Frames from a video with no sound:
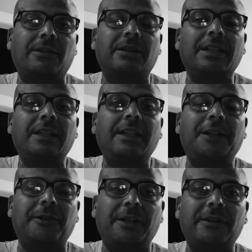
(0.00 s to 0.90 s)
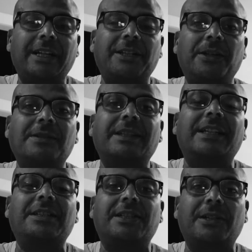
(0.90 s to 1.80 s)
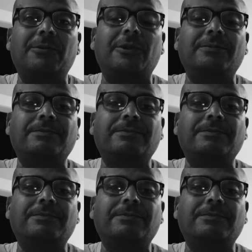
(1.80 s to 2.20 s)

and your internet use in general.